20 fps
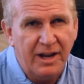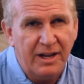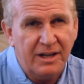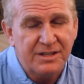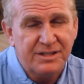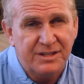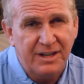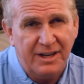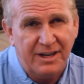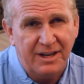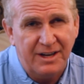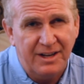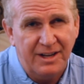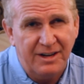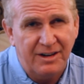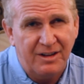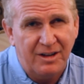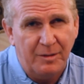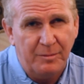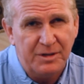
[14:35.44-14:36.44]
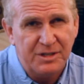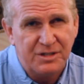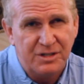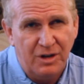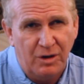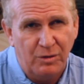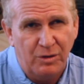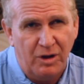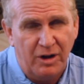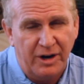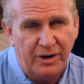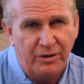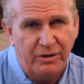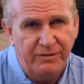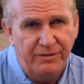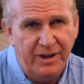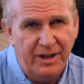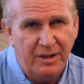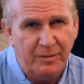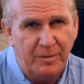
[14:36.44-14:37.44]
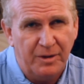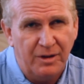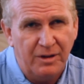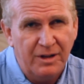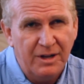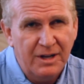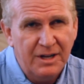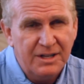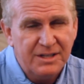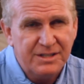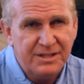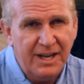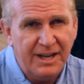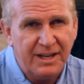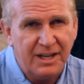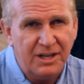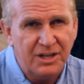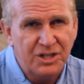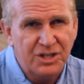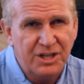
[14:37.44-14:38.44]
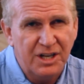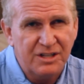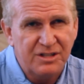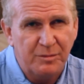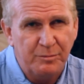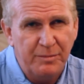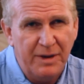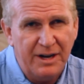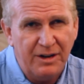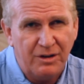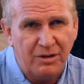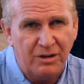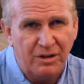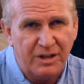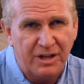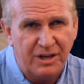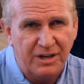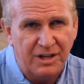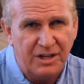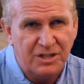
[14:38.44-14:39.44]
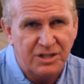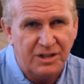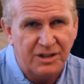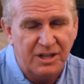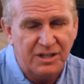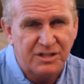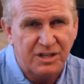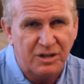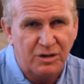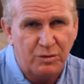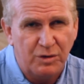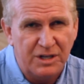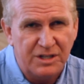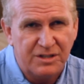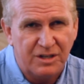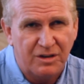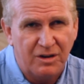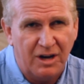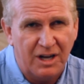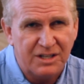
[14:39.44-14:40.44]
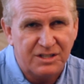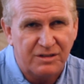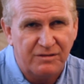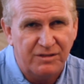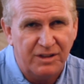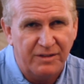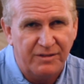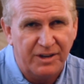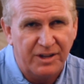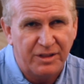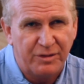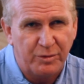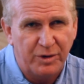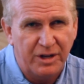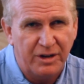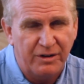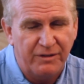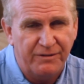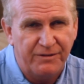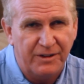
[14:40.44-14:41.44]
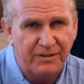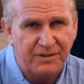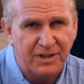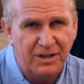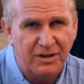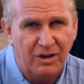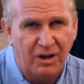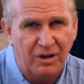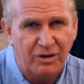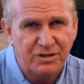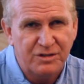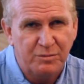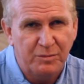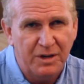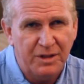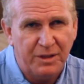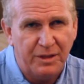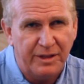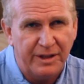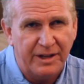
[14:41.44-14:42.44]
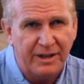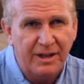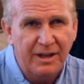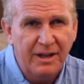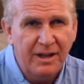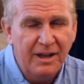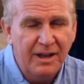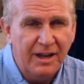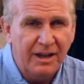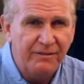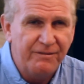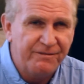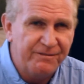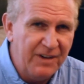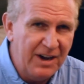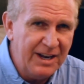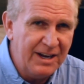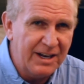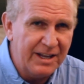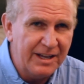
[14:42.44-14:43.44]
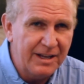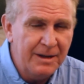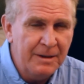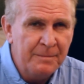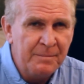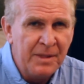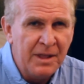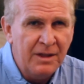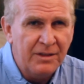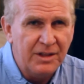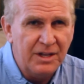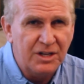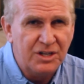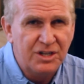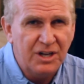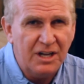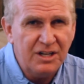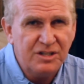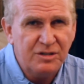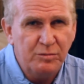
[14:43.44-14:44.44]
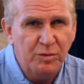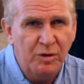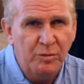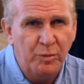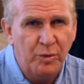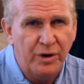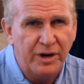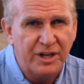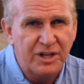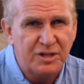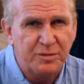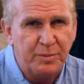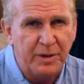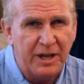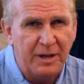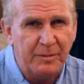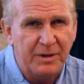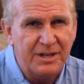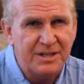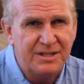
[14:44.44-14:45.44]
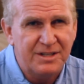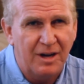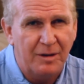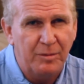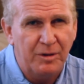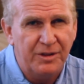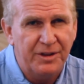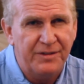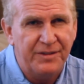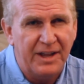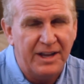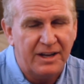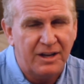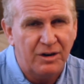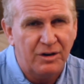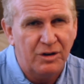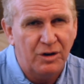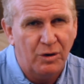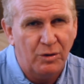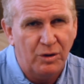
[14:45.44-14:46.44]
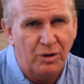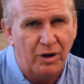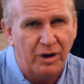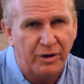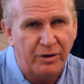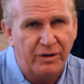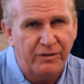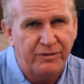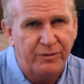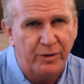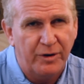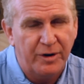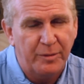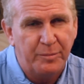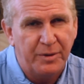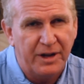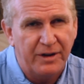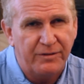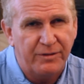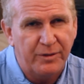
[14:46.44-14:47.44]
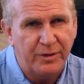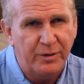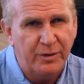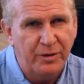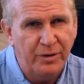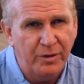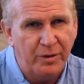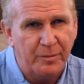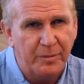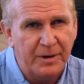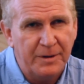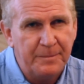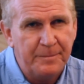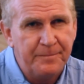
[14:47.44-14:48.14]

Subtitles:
second income is no longer available. Second, she has a medical condition that's increased the cost of living $350 monthly. And finally, the adjustable mortgage payment doubled and they can no longer afford to pay for their home.